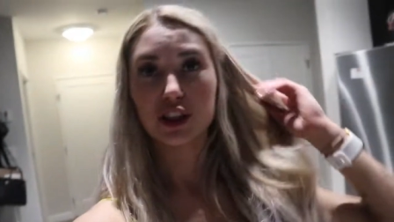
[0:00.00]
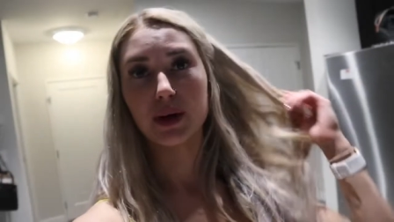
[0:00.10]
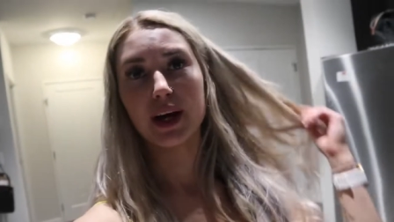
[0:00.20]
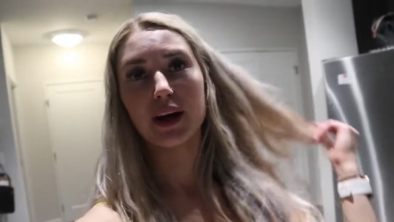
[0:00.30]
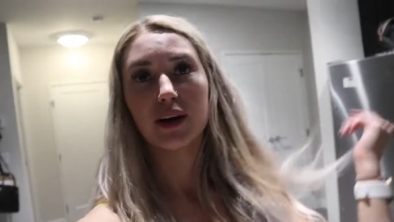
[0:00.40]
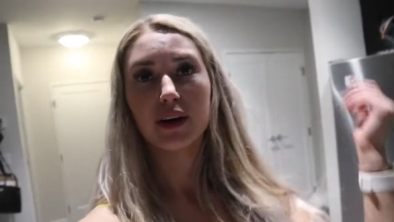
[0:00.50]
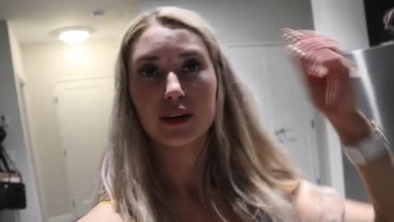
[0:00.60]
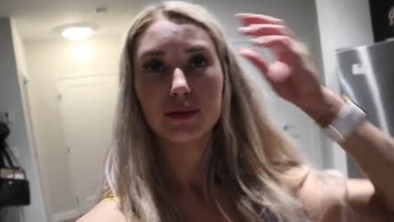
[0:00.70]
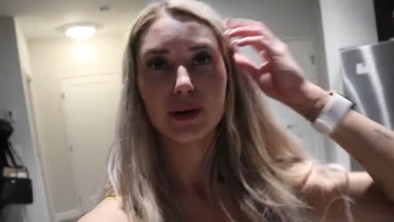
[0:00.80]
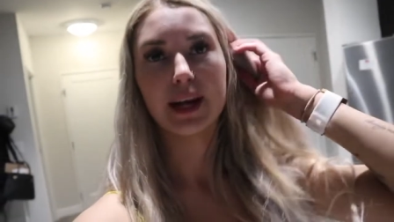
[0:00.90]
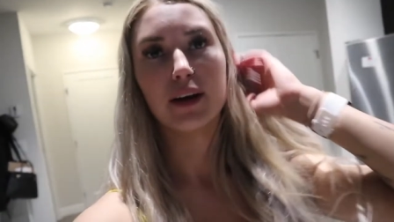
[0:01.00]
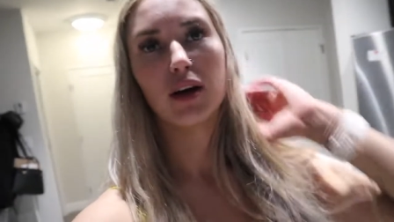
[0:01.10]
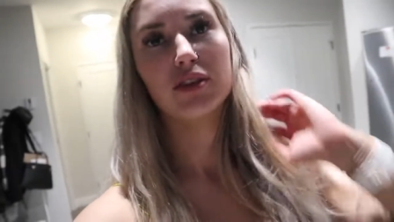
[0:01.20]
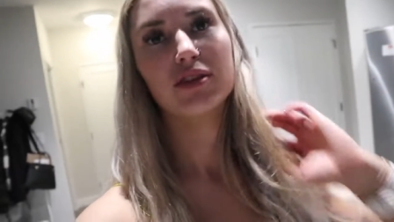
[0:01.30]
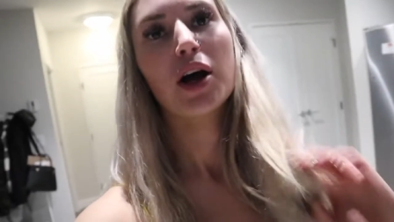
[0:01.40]
took my hair, my hair
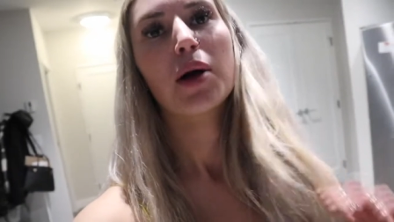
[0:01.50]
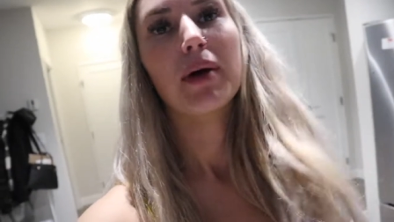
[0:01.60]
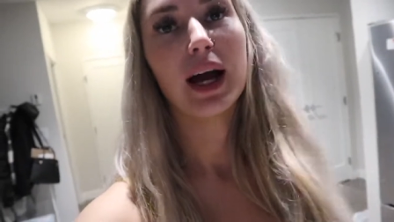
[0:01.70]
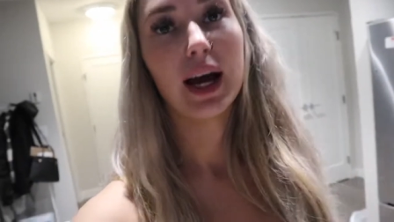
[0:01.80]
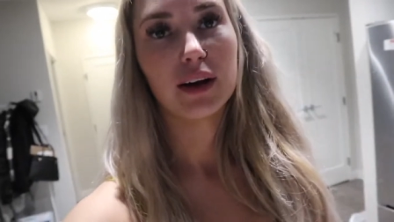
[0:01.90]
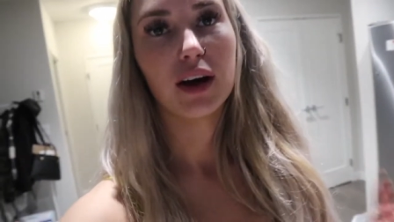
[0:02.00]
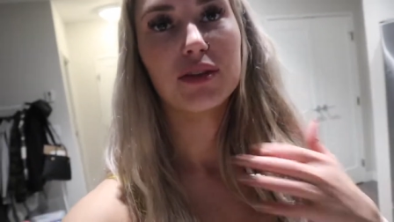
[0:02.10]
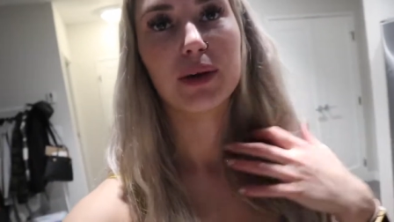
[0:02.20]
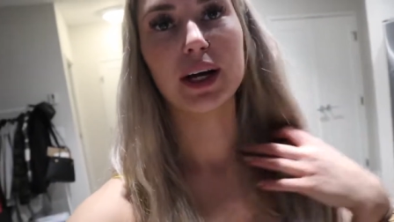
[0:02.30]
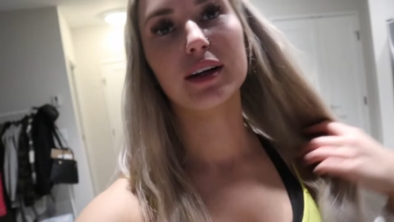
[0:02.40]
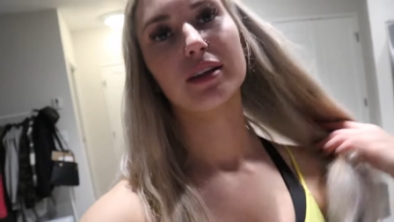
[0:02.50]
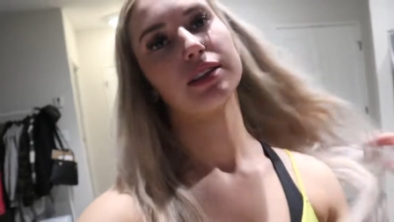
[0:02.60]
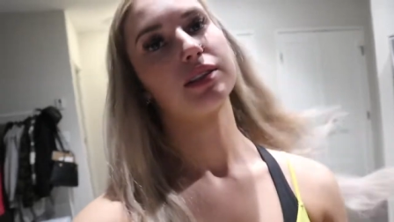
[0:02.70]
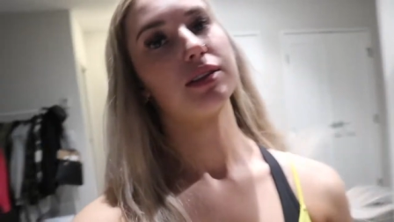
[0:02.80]
off, my hat off, my hair is